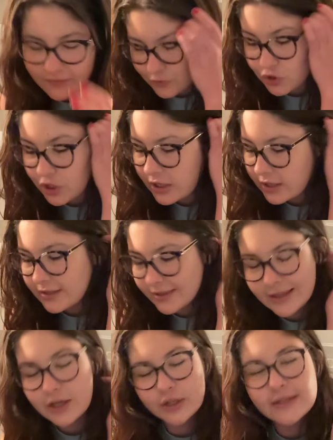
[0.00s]
She could
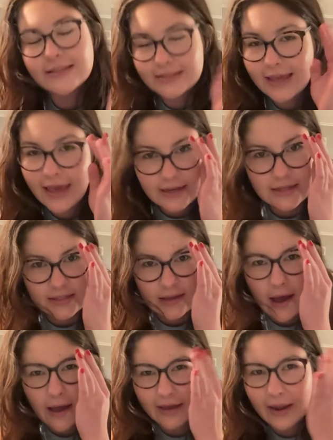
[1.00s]
literally sing any
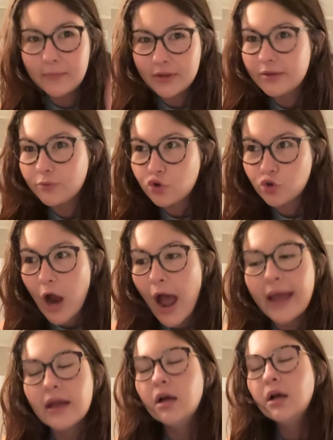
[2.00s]
song and I'm gonna cry.